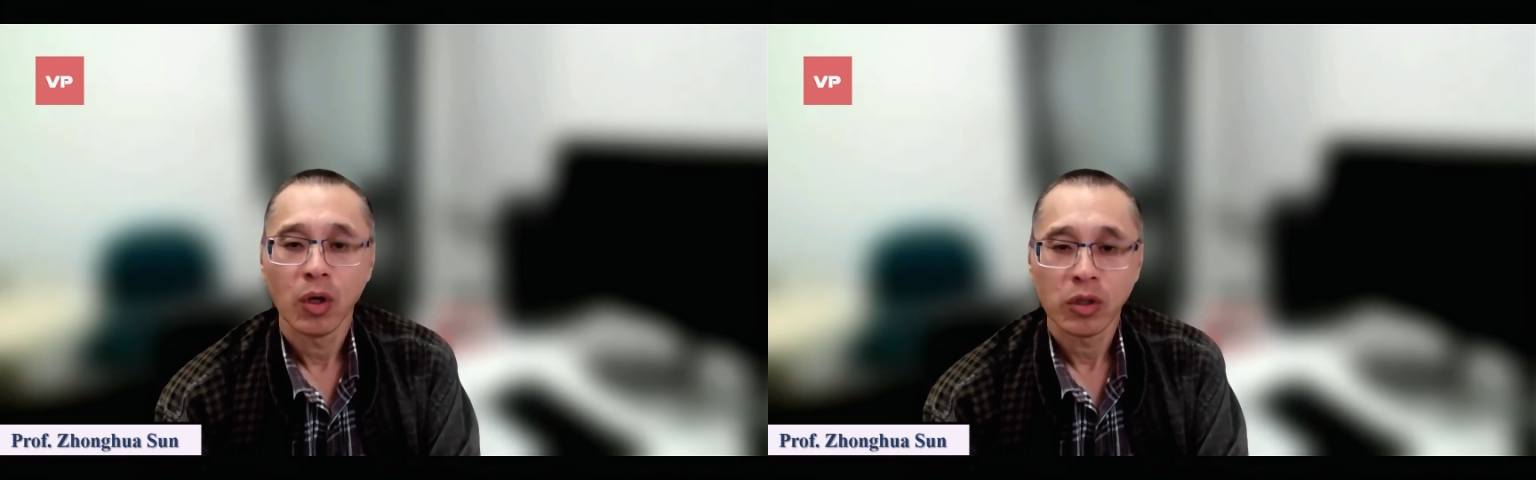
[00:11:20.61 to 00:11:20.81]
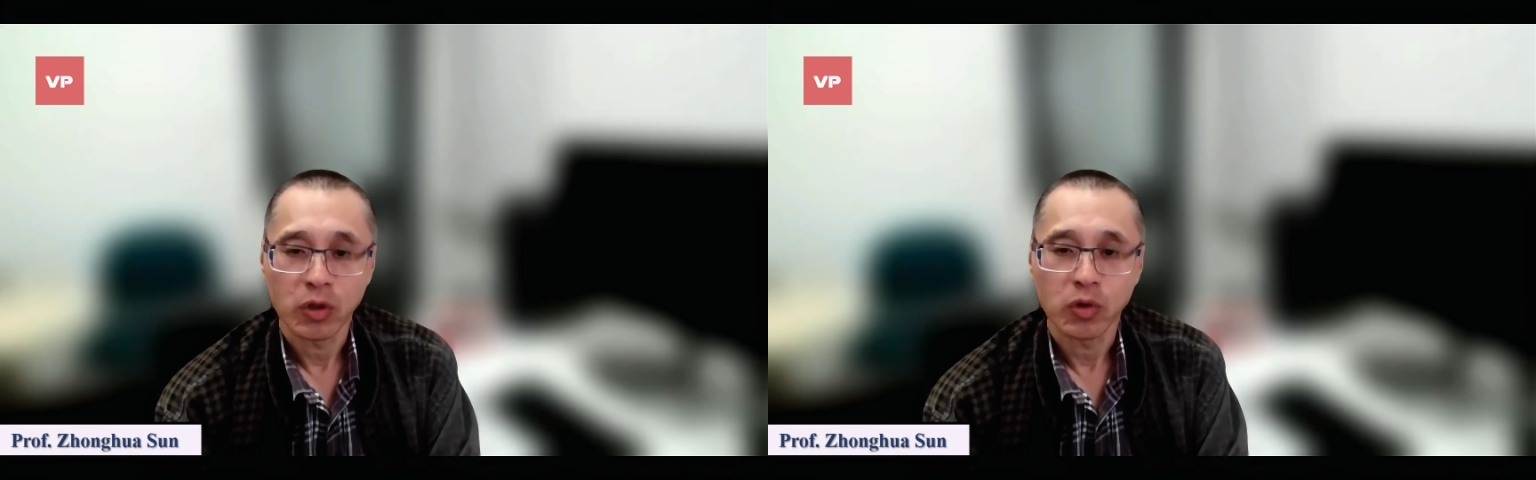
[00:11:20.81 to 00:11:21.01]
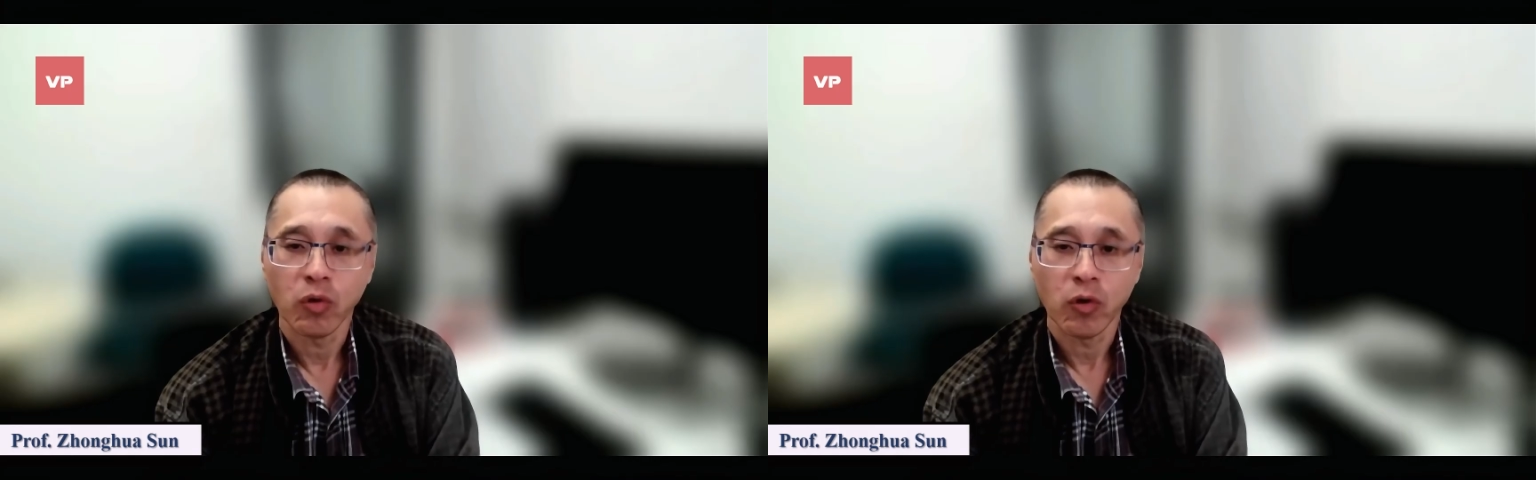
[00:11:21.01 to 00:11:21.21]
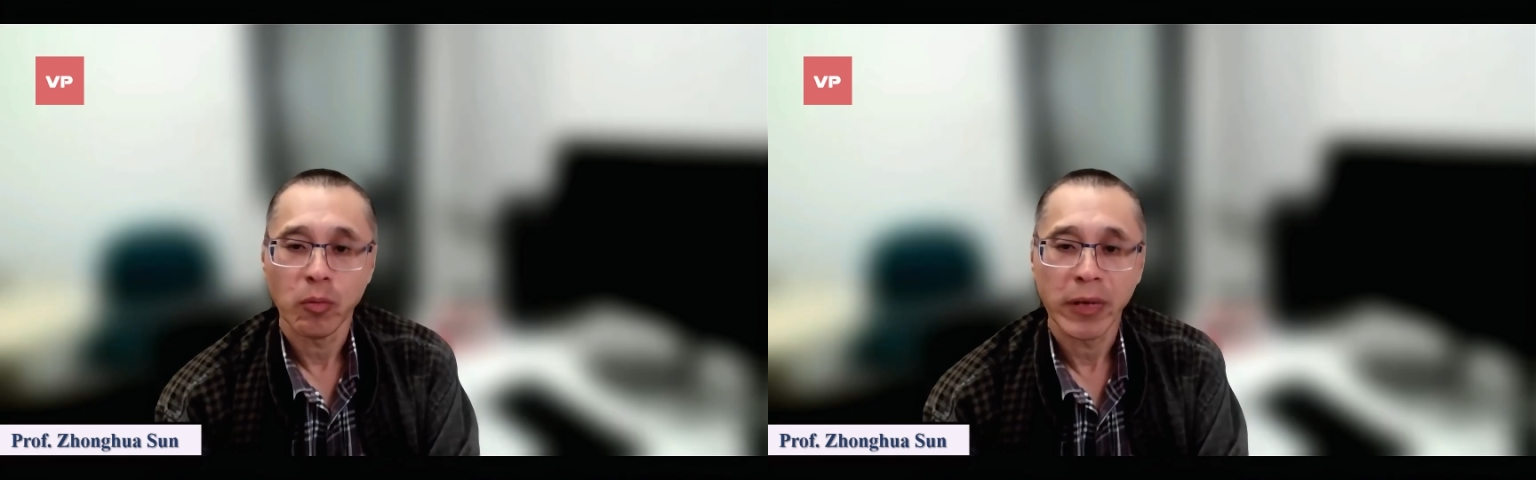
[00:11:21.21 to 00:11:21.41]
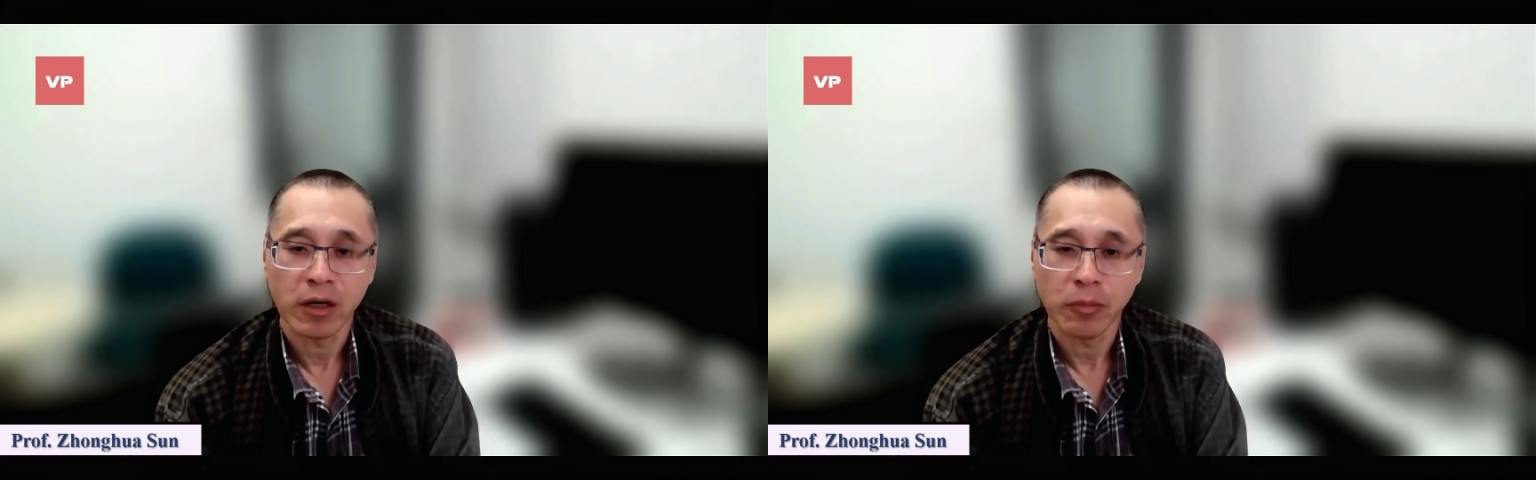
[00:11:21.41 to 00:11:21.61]
will
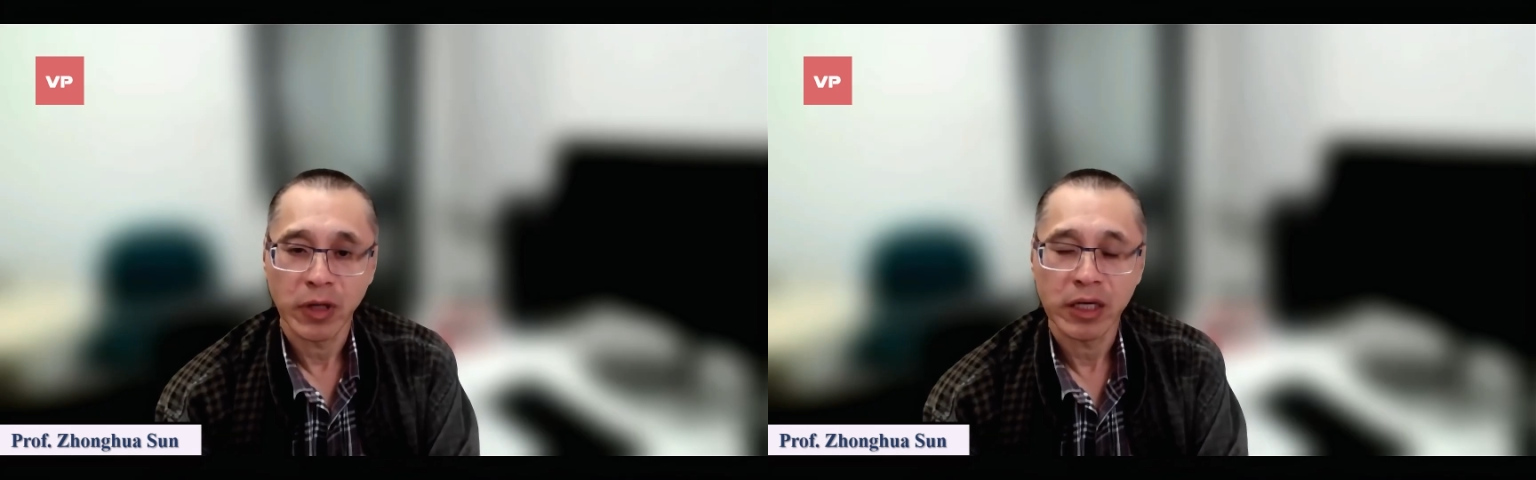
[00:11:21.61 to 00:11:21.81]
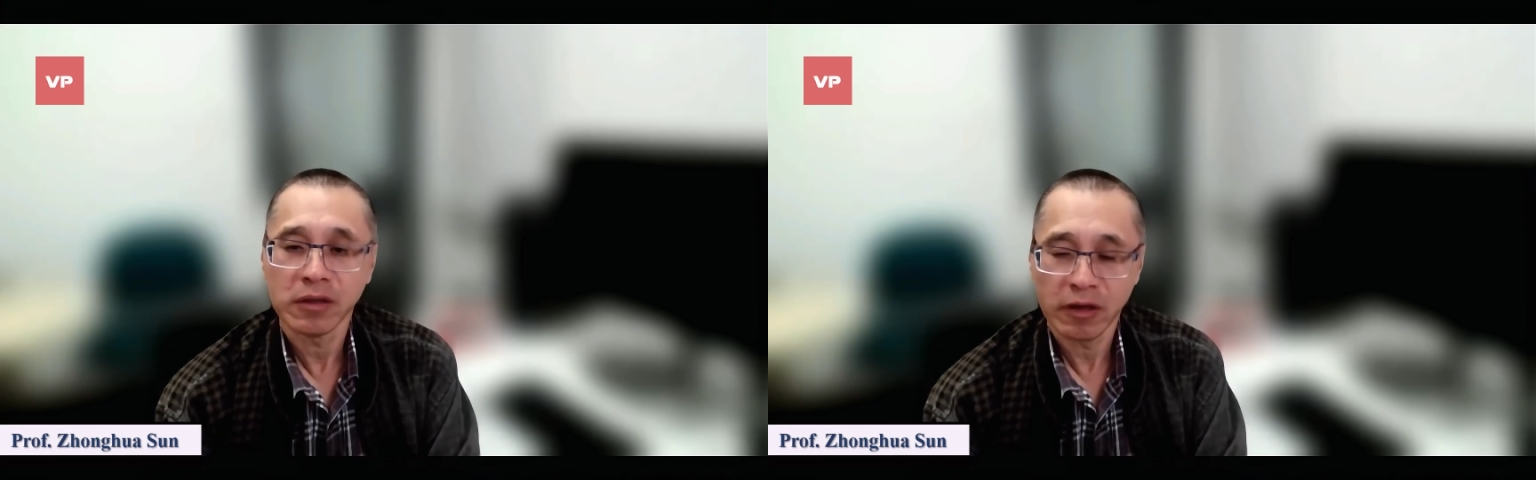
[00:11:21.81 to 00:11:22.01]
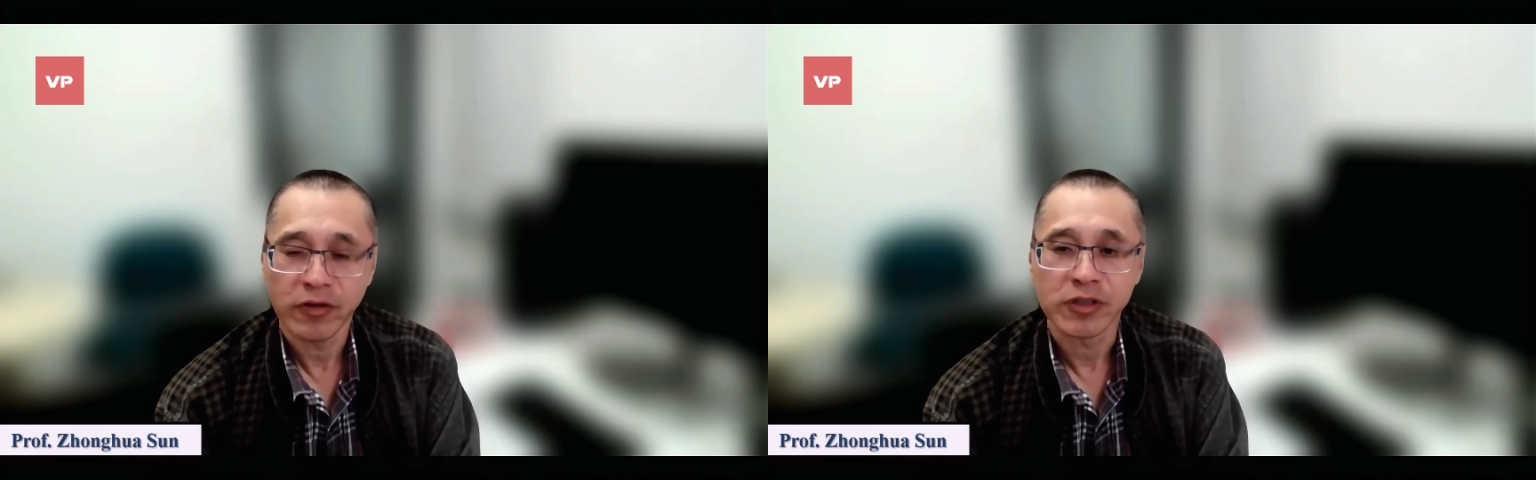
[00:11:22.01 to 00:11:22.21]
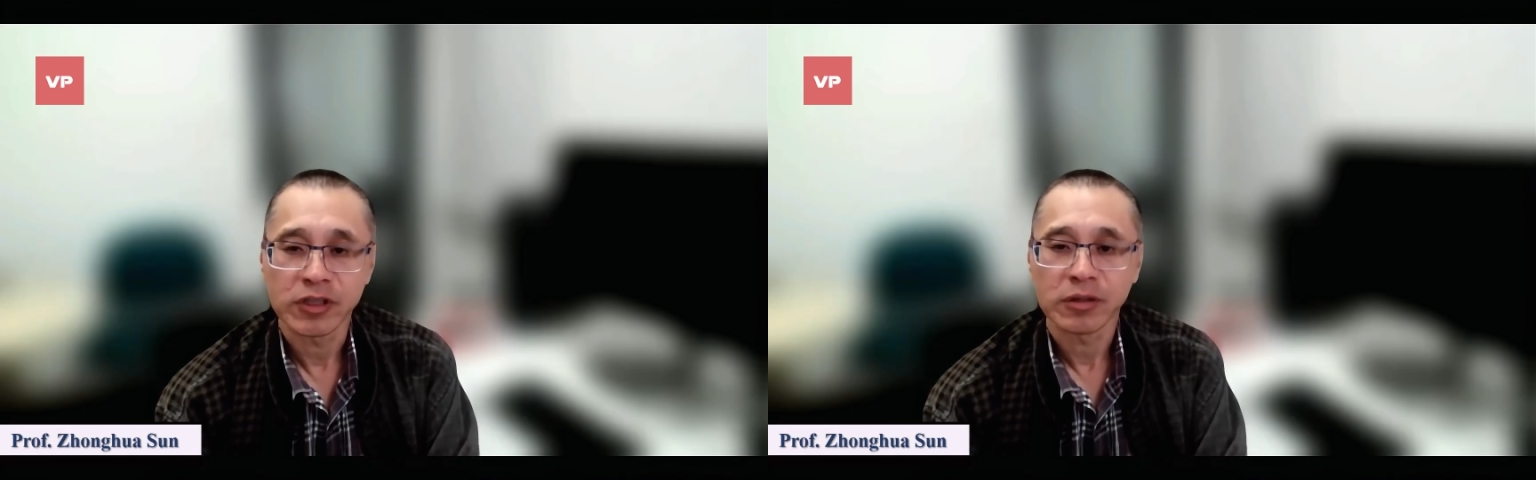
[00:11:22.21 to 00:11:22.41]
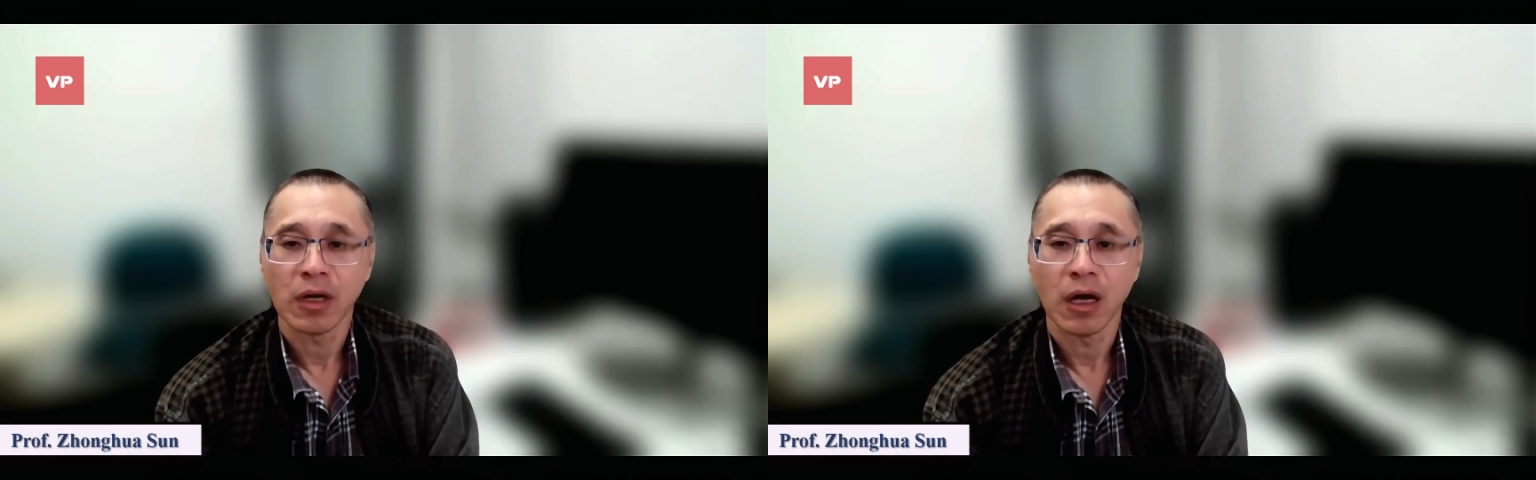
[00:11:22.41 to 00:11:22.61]
make a big
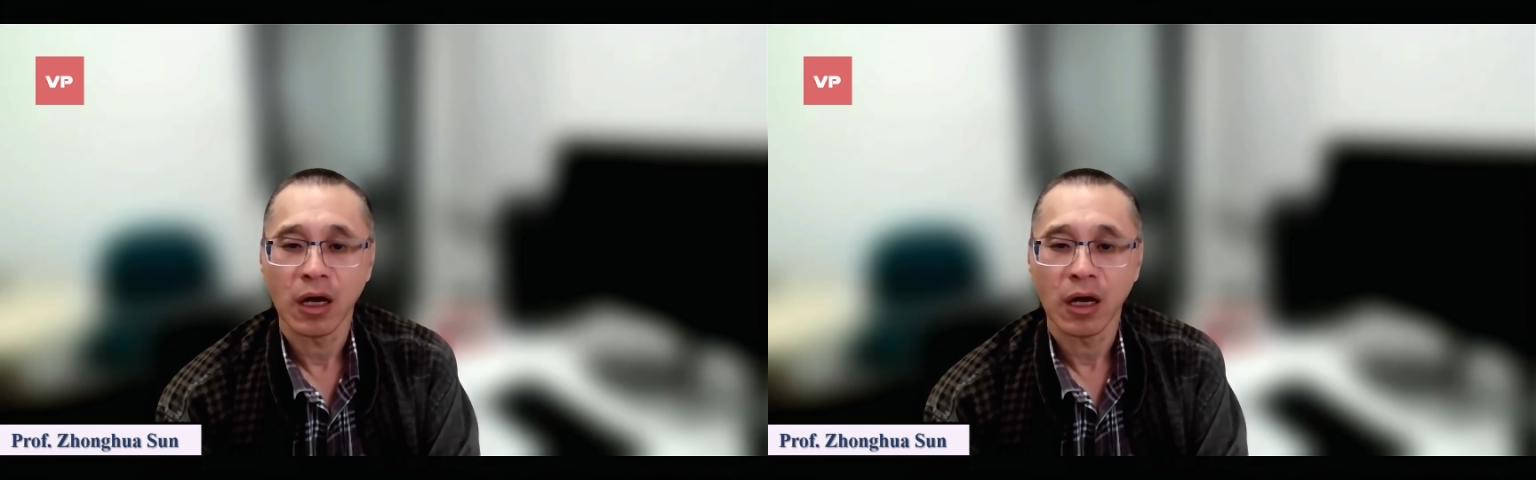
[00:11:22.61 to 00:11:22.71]
difference